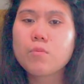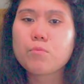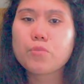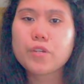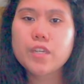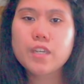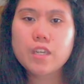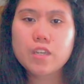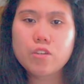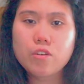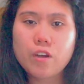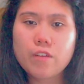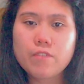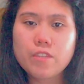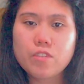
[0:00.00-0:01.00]
preheat
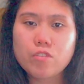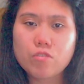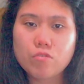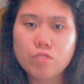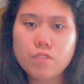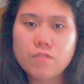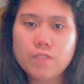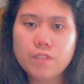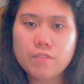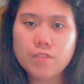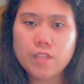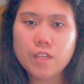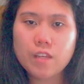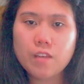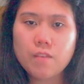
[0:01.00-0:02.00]
your oven to
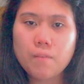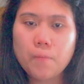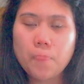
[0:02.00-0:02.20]
350,